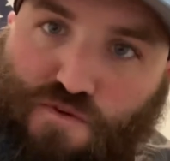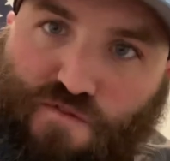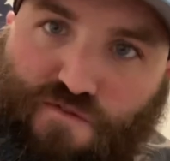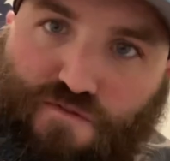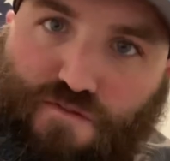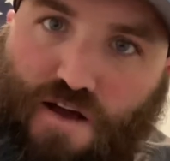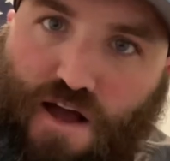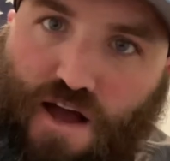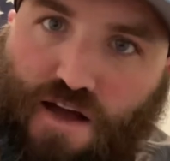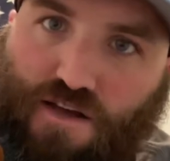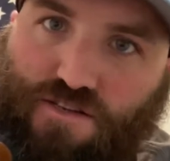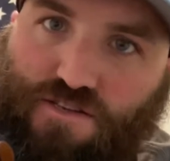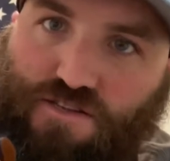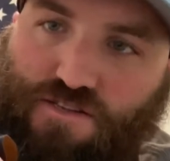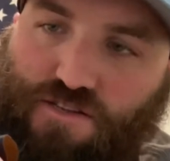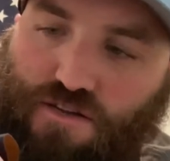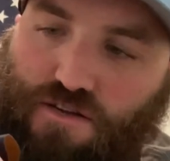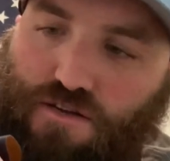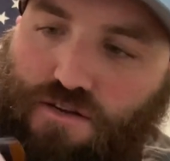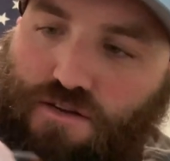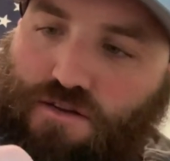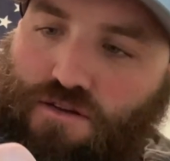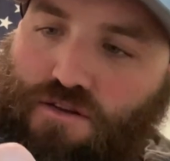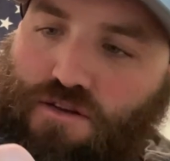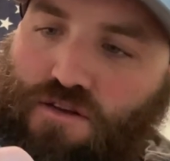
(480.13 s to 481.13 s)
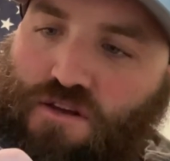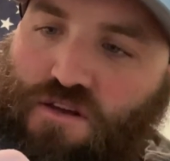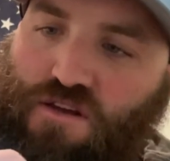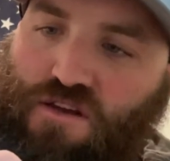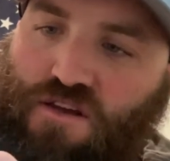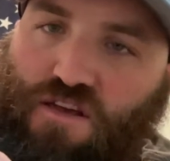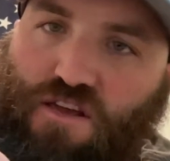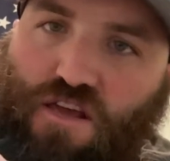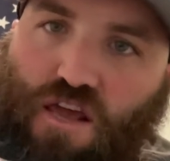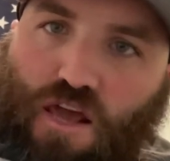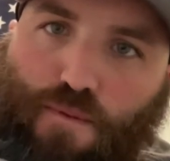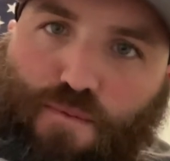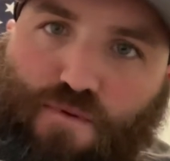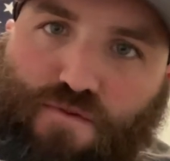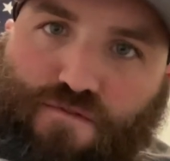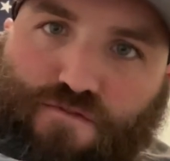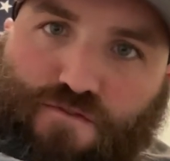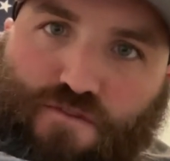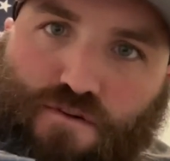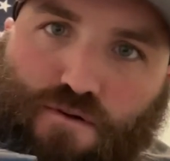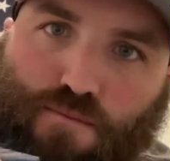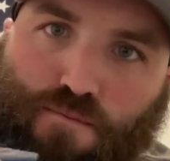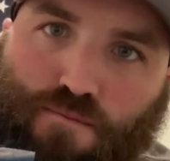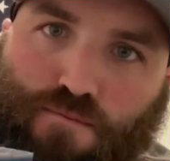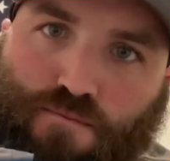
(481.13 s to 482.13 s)
fast to keep it
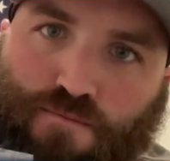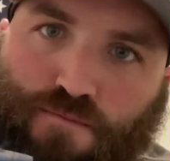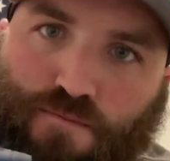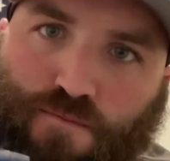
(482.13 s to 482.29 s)
from